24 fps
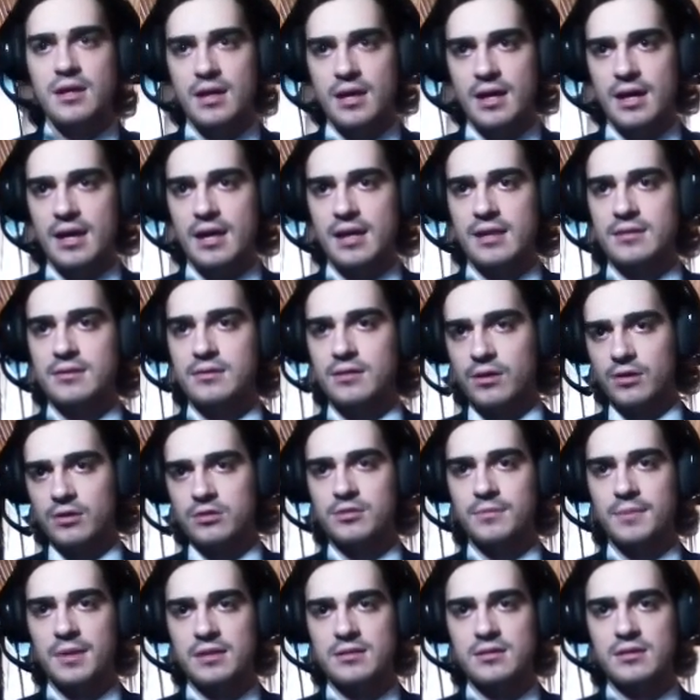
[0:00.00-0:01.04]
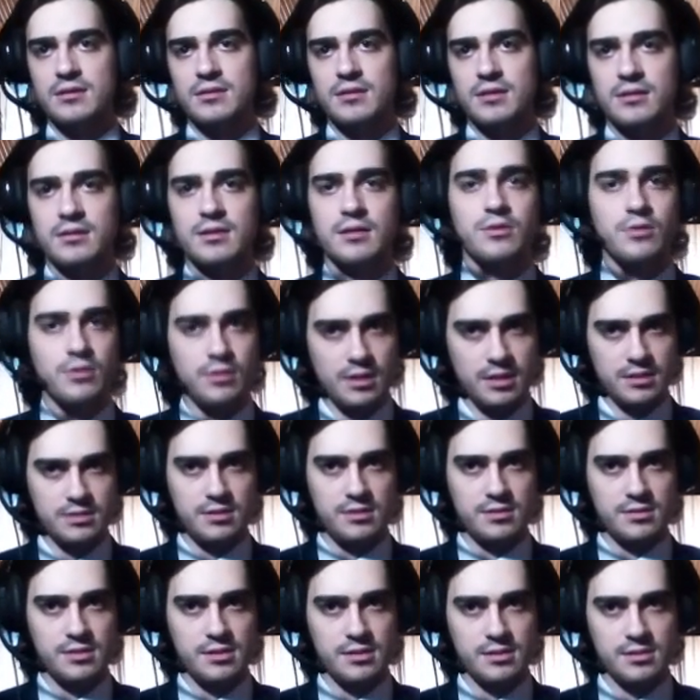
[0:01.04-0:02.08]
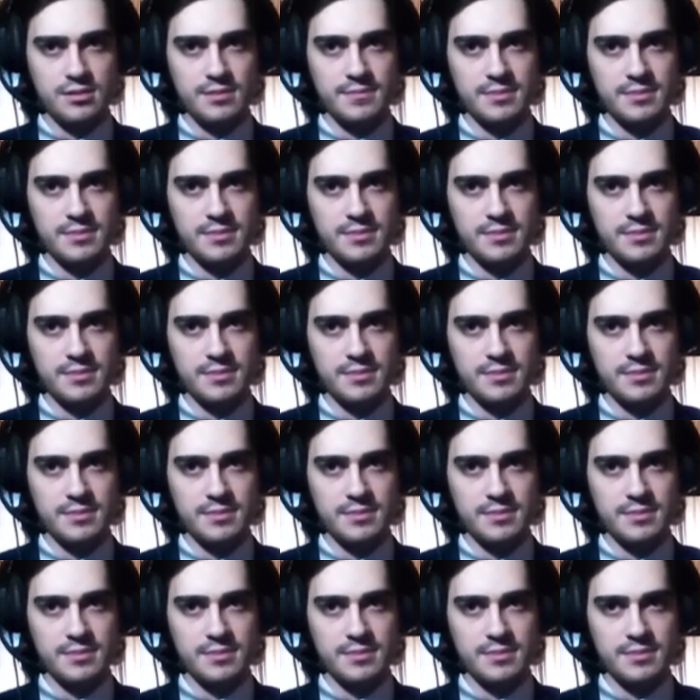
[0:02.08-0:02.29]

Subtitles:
and automated data collection systems.